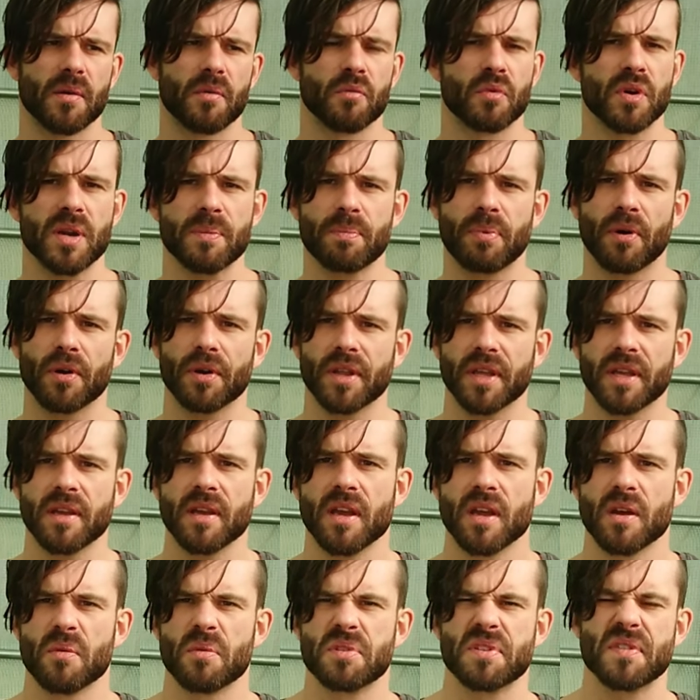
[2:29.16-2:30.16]
repotting.
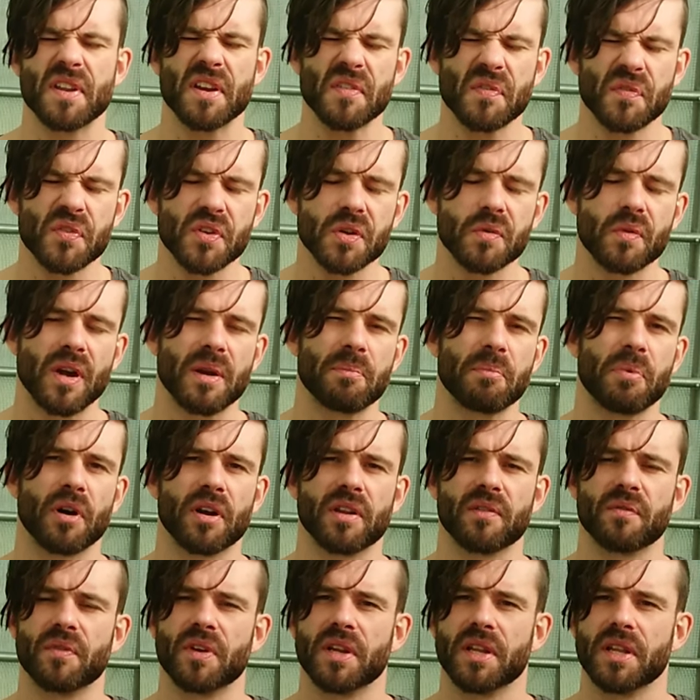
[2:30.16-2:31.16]
I've done a few
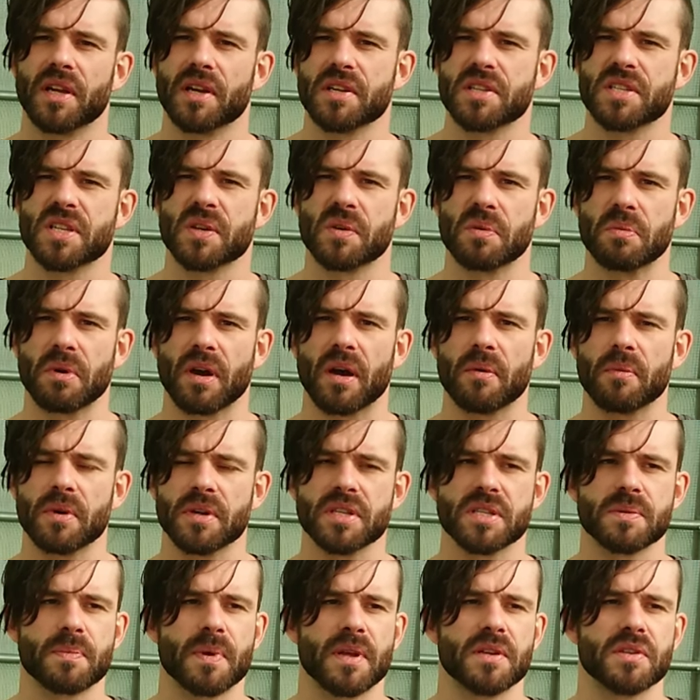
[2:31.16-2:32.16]
repotting videos, so I
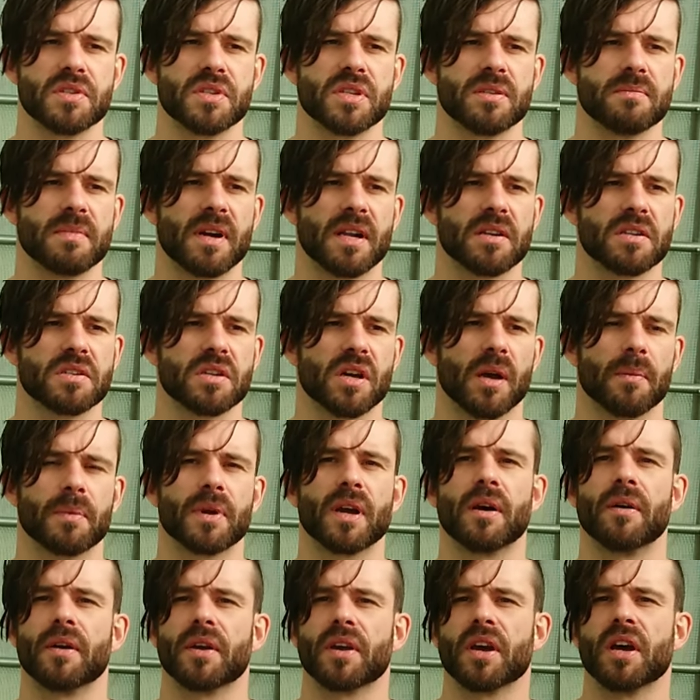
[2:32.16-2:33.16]
won't spend too much time
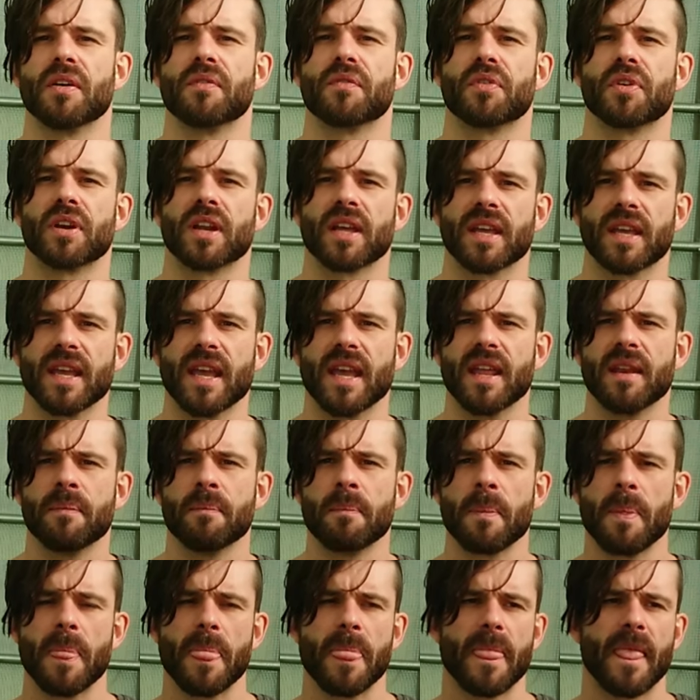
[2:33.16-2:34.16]
going over it again.
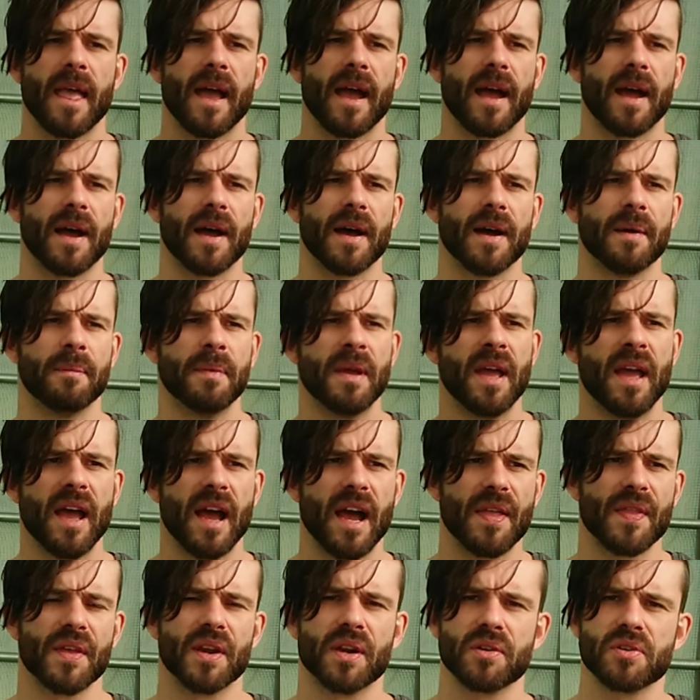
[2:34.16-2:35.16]
And
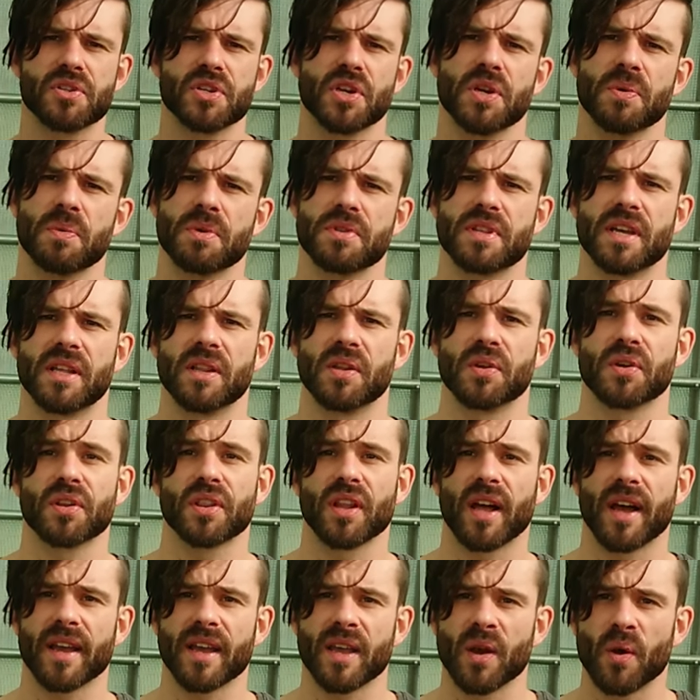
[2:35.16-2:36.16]
then I'll show you what they look
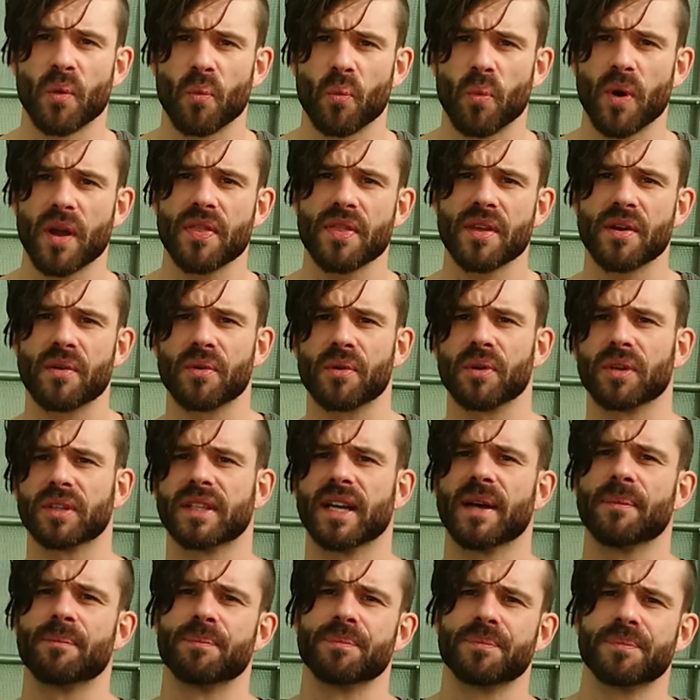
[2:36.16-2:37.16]
like when they're all
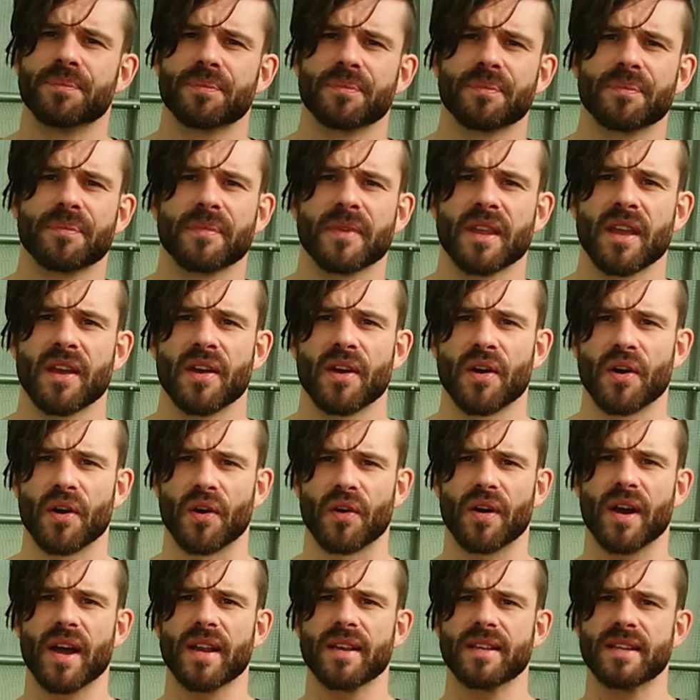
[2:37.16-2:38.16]
done.
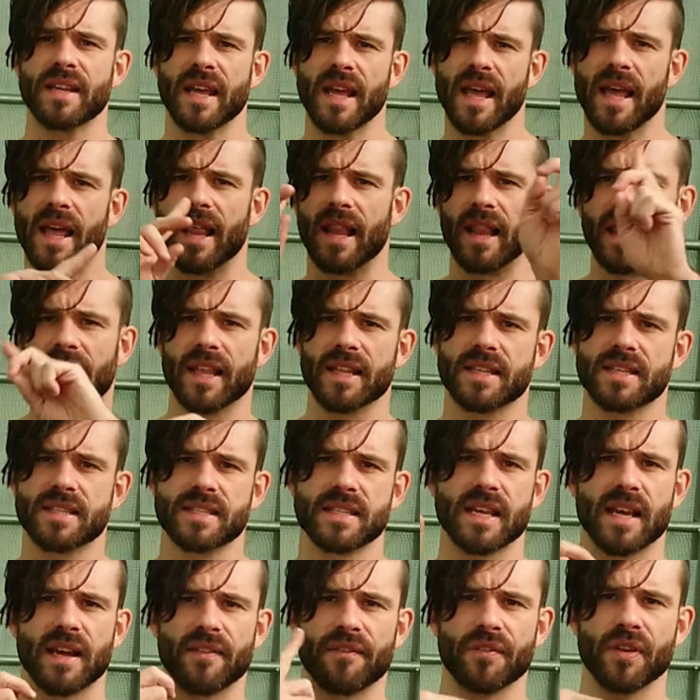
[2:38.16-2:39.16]
Alright,
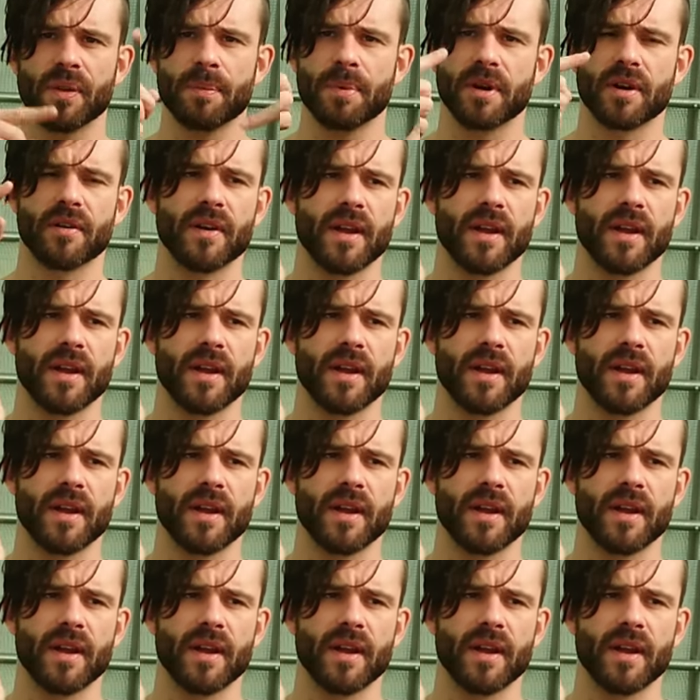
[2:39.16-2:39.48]
let's flip it